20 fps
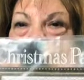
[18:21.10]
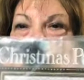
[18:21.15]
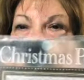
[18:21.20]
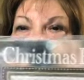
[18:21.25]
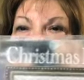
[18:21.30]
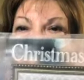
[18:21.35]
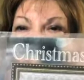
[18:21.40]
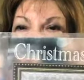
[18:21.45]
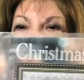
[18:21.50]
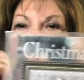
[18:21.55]

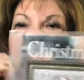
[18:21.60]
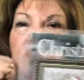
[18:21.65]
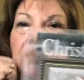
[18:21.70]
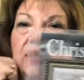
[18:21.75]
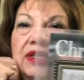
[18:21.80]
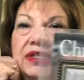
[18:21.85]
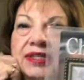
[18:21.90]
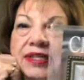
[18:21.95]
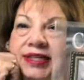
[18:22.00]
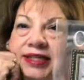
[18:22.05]
worked on it
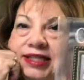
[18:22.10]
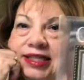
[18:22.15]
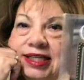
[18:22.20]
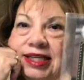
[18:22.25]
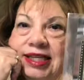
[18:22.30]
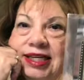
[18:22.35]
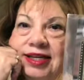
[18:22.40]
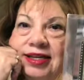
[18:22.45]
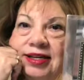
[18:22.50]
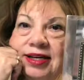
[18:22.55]

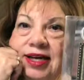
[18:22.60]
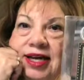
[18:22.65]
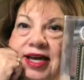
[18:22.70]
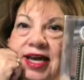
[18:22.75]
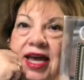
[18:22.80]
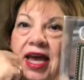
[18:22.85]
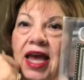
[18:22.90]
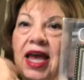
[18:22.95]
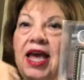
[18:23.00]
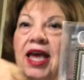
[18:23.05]
recently,
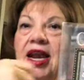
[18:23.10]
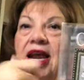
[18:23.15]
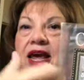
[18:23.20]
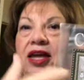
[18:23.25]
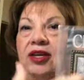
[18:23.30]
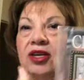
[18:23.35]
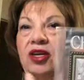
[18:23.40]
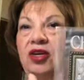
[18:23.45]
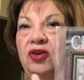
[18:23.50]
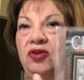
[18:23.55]
and I
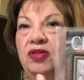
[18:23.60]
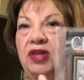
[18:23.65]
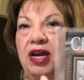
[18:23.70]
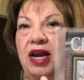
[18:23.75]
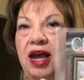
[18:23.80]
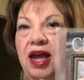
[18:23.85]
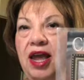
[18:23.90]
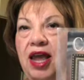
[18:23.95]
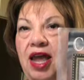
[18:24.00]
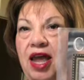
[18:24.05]
knew that
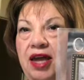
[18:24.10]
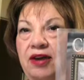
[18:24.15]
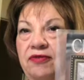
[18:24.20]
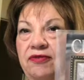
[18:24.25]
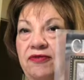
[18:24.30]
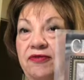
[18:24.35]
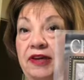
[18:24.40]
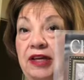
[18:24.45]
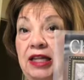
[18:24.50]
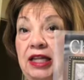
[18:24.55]
I had
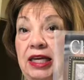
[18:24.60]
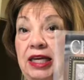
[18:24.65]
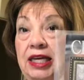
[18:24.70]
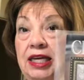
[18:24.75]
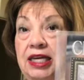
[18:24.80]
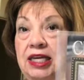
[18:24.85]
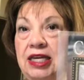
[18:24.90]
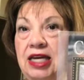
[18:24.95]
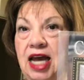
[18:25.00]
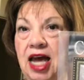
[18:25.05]

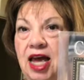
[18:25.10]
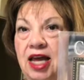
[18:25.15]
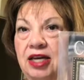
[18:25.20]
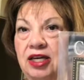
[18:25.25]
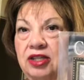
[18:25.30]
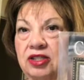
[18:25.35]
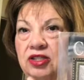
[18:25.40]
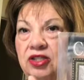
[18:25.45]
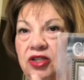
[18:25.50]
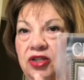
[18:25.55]
fill-in I
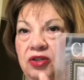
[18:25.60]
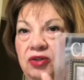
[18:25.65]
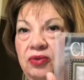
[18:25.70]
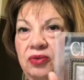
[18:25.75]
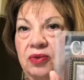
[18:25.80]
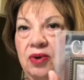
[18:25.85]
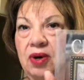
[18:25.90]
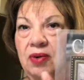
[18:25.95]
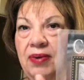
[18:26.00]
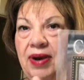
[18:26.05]
could
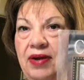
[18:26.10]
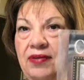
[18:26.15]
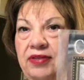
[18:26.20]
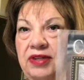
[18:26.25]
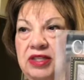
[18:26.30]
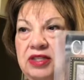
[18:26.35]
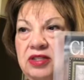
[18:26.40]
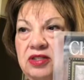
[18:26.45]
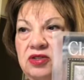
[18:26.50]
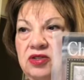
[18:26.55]
do around
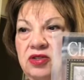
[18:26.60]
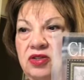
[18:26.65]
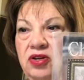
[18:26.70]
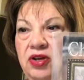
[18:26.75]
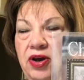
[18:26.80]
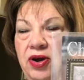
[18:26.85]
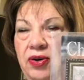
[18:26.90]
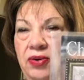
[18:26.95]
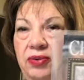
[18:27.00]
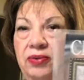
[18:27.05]
this
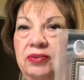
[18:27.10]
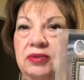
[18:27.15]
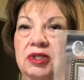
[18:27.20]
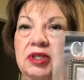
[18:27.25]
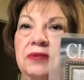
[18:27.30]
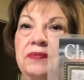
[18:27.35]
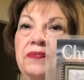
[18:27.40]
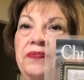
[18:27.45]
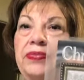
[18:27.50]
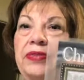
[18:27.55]
coat.
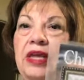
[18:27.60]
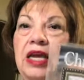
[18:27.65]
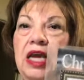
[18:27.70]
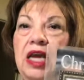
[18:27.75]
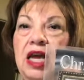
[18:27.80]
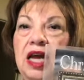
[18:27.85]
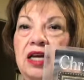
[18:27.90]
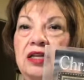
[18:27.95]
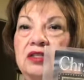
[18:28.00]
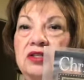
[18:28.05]

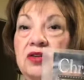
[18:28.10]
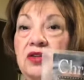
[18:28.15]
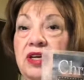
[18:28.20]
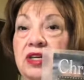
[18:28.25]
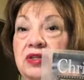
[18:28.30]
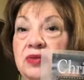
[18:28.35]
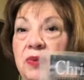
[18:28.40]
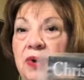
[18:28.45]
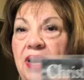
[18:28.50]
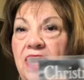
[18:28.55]
And so
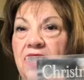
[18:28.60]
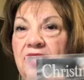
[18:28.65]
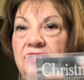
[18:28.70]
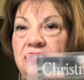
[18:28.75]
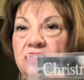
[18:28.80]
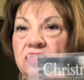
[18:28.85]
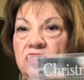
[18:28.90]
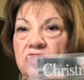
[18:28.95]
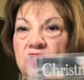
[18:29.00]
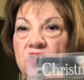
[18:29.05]
that's what I
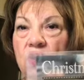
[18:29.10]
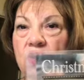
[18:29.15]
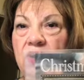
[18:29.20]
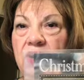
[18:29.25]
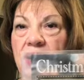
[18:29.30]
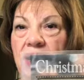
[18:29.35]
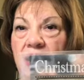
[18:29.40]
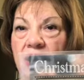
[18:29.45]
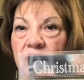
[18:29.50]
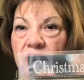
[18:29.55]

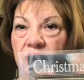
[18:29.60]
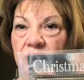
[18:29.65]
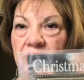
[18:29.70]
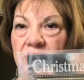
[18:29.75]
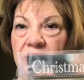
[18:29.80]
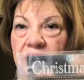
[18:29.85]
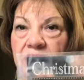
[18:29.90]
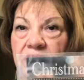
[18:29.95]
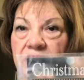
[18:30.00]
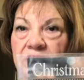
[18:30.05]
started out
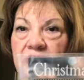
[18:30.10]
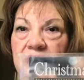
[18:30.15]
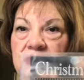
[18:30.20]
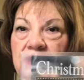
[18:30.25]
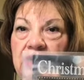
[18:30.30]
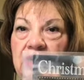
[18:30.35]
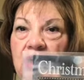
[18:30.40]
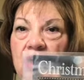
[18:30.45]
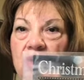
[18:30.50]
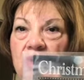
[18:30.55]
with. I filled
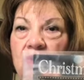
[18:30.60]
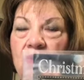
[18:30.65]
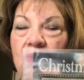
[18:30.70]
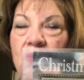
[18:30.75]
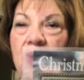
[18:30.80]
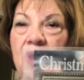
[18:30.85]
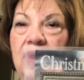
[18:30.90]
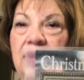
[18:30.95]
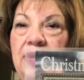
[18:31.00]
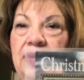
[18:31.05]
in all the
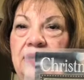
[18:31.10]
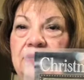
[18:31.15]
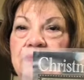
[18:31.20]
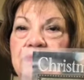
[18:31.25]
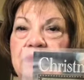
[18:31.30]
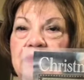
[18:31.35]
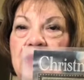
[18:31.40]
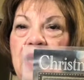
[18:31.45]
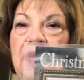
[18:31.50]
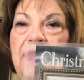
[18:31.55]
white,
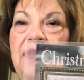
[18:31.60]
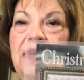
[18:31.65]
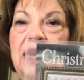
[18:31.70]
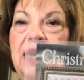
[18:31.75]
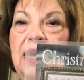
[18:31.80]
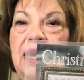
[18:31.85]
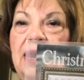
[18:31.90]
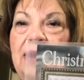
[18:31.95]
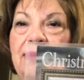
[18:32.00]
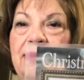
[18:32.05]
and then
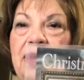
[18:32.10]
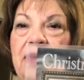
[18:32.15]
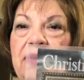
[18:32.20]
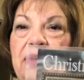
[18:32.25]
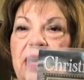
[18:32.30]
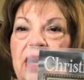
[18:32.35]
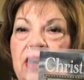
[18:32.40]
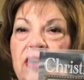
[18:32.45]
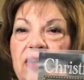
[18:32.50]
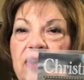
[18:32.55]
I came down
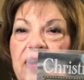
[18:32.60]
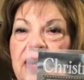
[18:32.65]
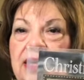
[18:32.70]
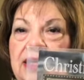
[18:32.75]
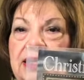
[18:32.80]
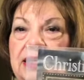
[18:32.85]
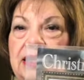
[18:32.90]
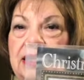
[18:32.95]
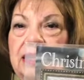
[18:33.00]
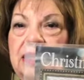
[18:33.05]
here and I
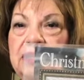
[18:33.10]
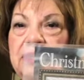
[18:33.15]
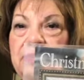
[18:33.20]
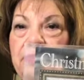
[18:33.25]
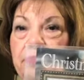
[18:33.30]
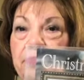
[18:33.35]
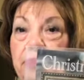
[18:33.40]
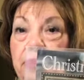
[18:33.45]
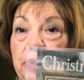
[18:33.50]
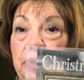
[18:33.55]
did this
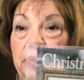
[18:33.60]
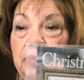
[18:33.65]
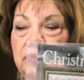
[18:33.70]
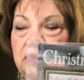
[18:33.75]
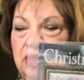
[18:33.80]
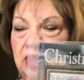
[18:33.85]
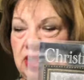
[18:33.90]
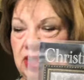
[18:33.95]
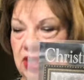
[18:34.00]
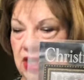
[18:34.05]
boot.